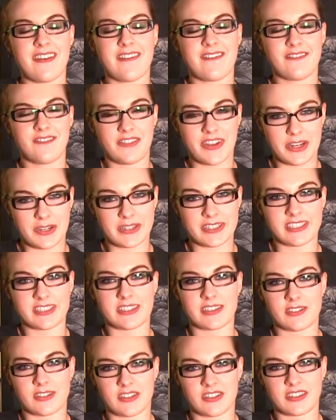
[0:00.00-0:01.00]
very
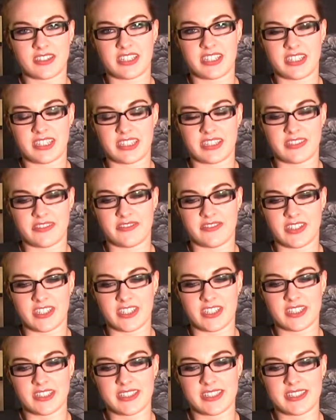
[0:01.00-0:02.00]
strong kicking
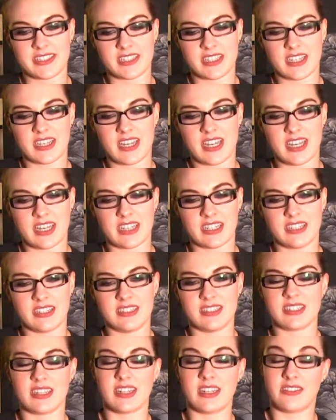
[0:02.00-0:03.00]
fetus
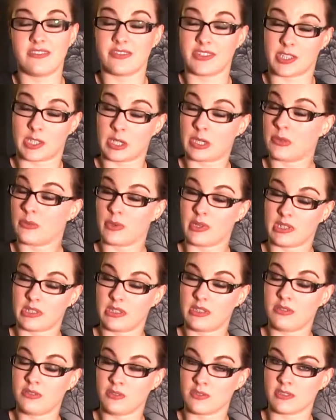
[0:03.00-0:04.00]
and a very
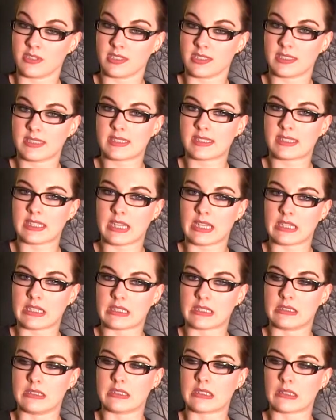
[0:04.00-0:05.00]
weak uterus
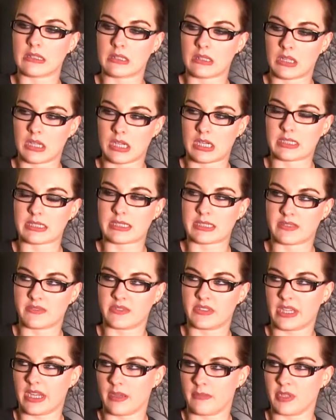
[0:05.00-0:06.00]
and lots
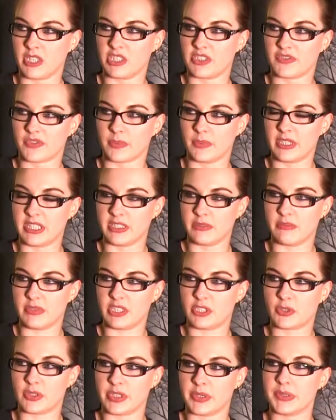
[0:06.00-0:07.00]
of damage from
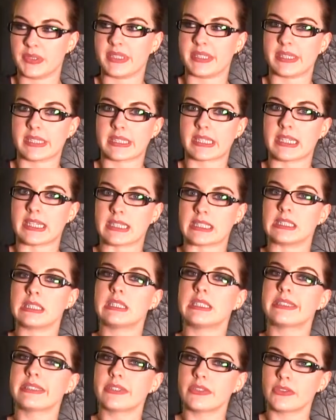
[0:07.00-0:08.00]
endometriosis
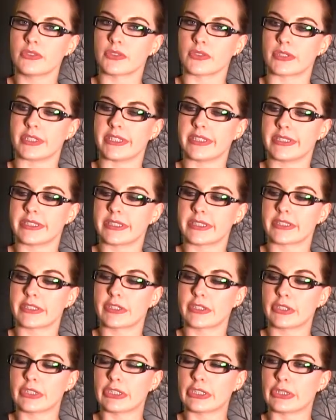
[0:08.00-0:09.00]
and surgeries.
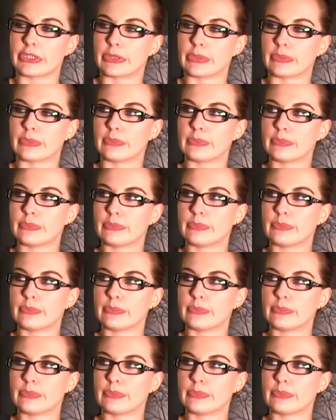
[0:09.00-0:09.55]
So